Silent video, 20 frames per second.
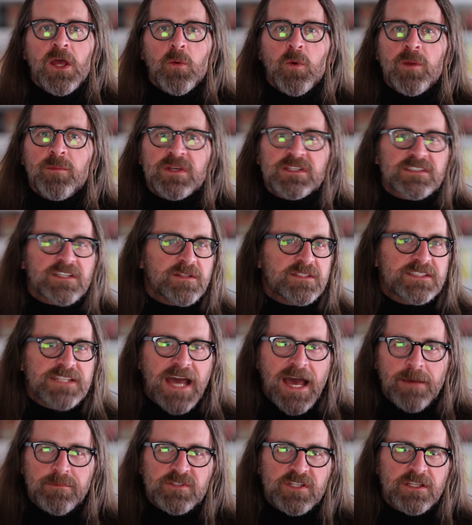We must
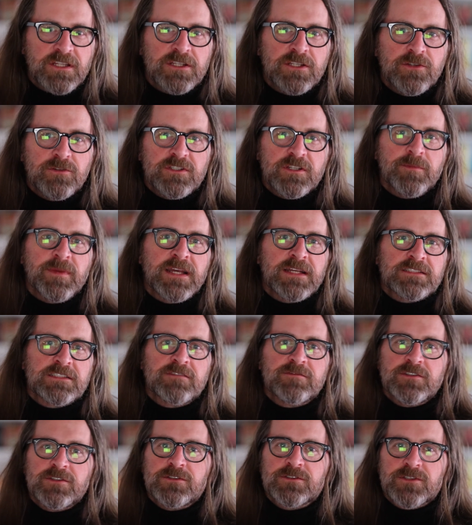adapt to the new demands
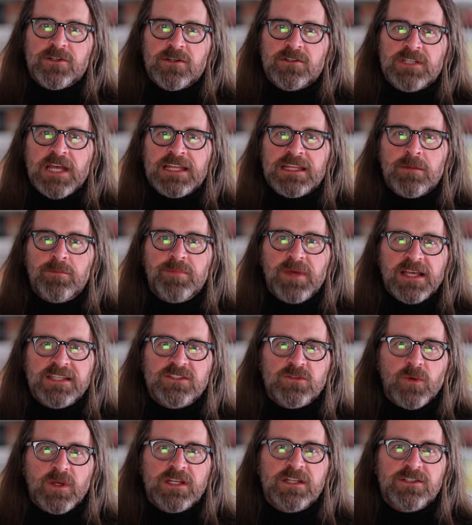of users, and the
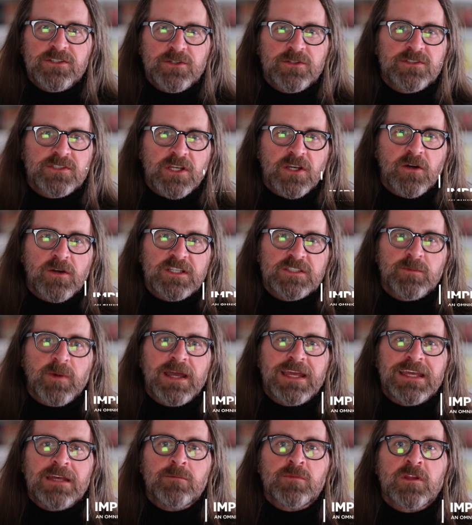best way to do so is
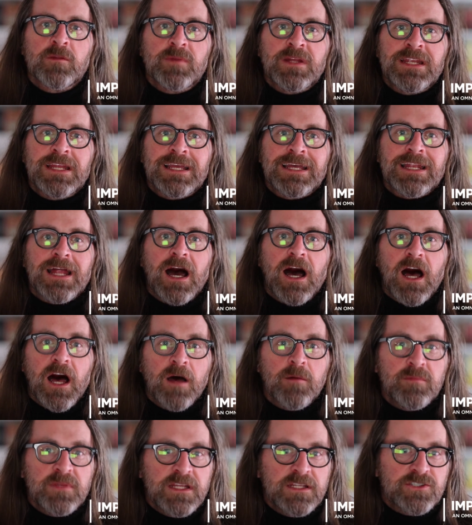by implementing an
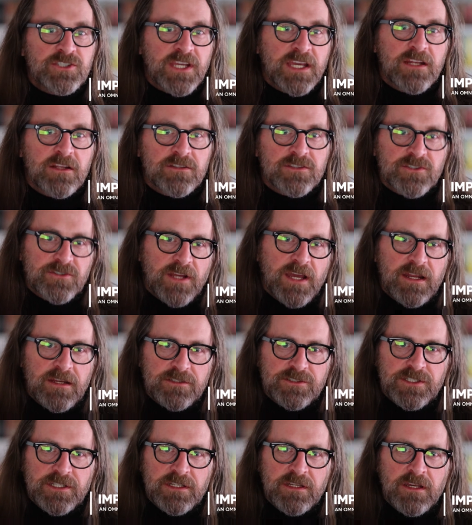omni channel
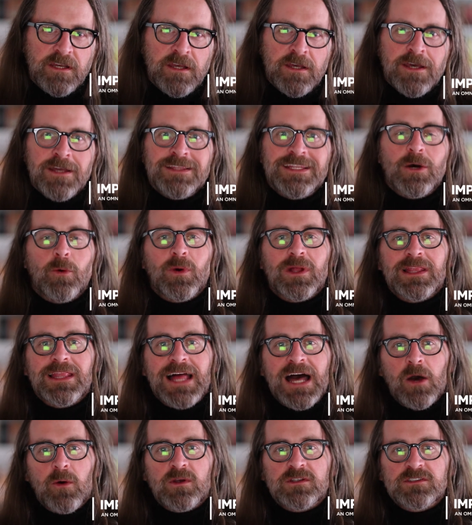strategy that will
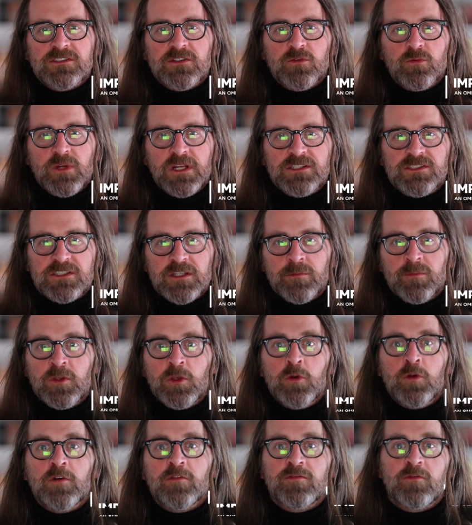allow us to reach them
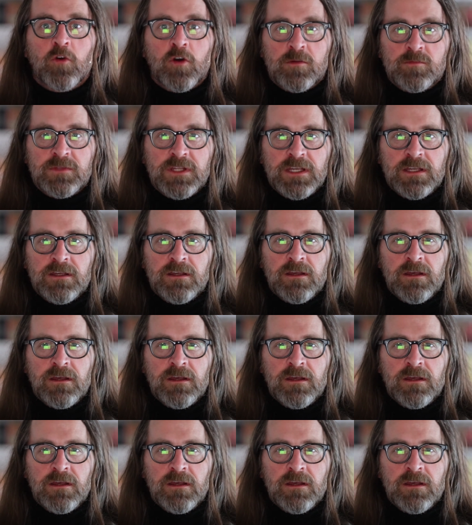uniformly.